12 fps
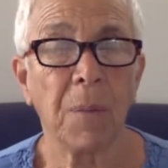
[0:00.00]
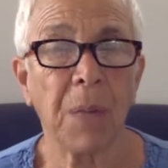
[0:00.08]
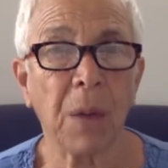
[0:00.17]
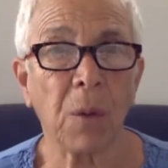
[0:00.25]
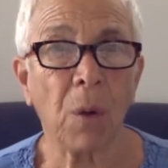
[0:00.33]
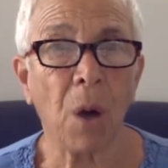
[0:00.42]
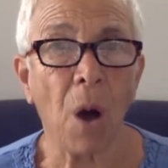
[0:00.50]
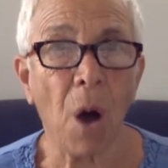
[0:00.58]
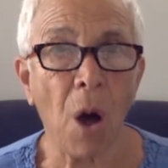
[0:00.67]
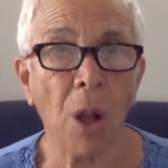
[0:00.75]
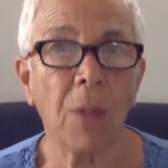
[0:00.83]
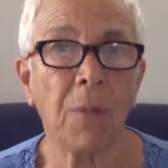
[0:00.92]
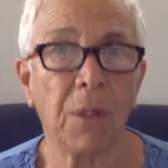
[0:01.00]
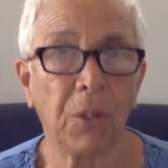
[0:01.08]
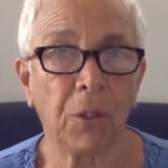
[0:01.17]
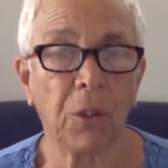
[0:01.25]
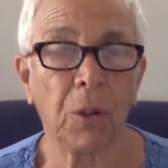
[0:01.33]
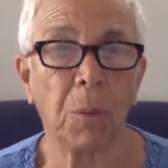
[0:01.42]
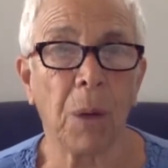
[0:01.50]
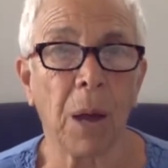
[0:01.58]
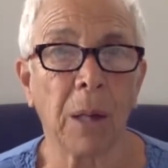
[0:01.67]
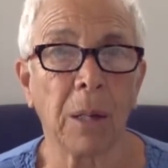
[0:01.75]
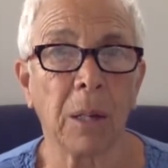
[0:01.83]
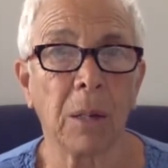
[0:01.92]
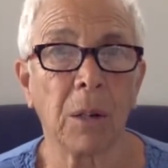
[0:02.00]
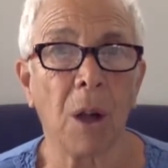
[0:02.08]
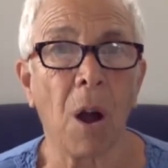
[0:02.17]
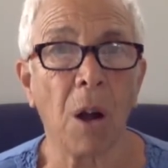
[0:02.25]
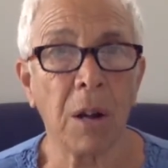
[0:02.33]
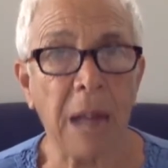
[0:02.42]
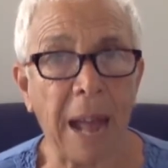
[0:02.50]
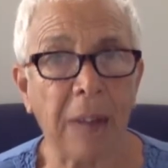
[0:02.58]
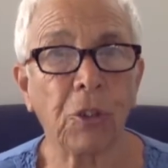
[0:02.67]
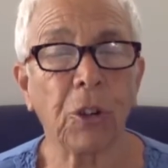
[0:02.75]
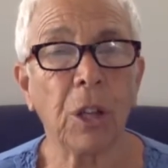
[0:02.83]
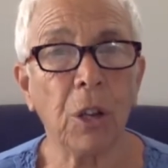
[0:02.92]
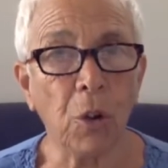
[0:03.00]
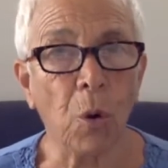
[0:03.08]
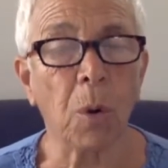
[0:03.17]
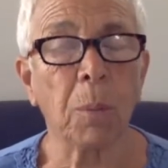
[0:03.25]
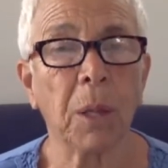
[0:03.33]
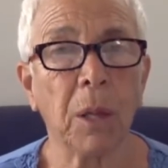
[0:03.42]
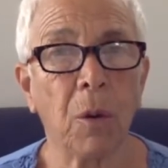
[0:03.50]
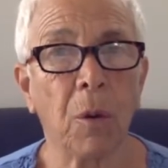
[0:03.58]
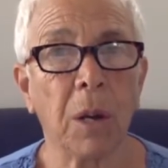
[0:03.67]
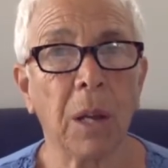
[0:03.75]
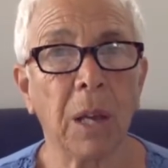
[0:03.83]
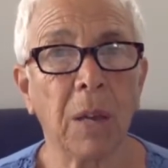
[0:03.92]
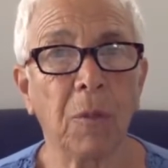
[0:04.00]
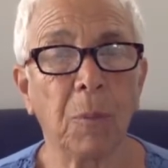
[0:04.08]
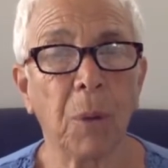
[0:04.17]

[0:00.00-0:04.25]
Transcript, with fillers: that all of us that are pregnant are naturally and normally going to give